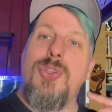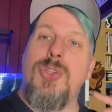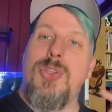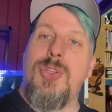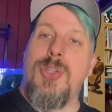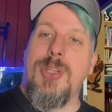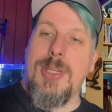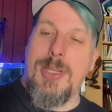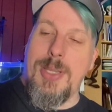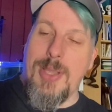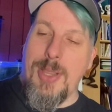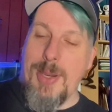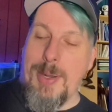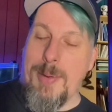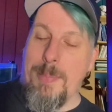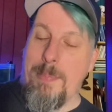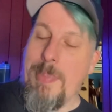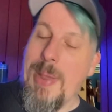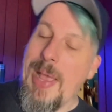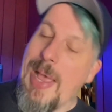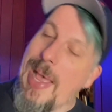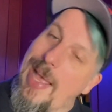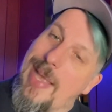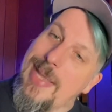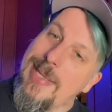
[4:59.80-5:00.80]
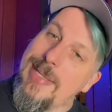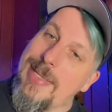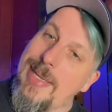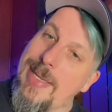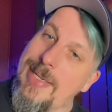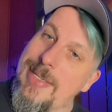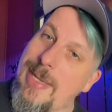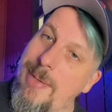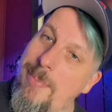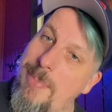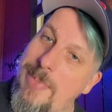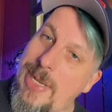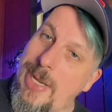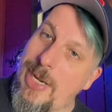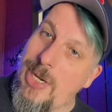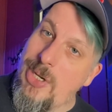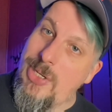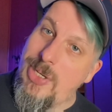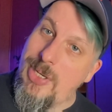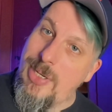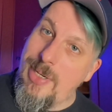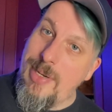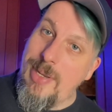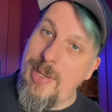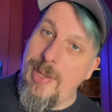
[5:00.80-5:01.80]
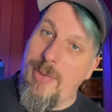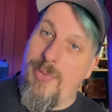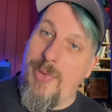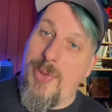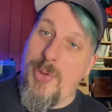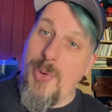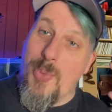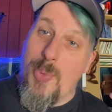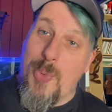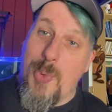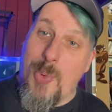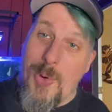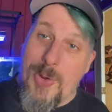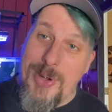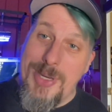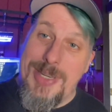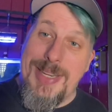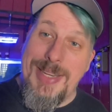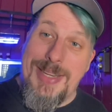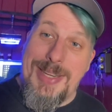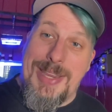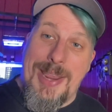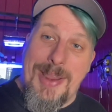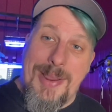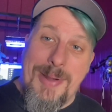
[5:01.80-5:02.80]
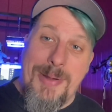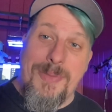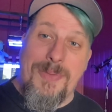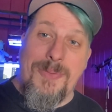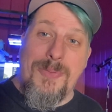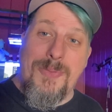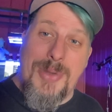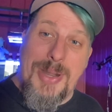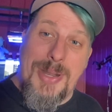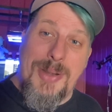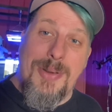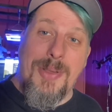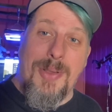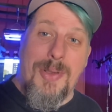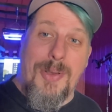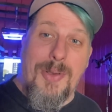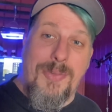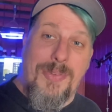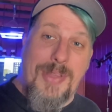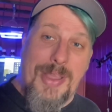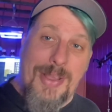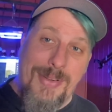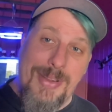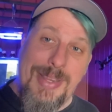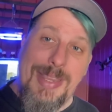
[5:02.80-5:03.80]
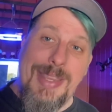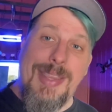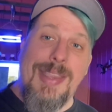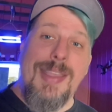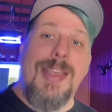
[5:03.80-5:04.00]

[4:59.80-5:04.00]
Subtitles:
get past that temptation, if you want to get rid of algae,